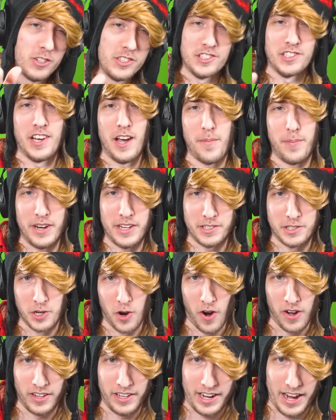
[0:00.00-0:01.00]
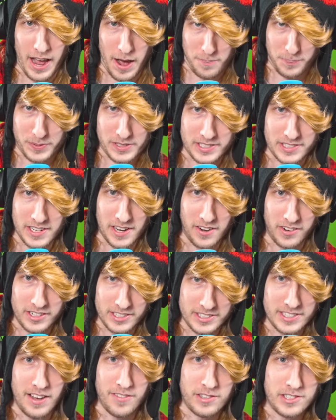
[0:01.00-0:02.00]
Skibidi Toilet episode. He's
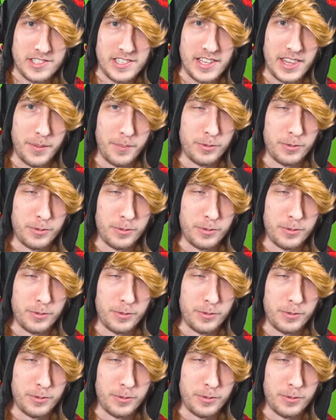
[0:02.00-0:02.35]
never seen them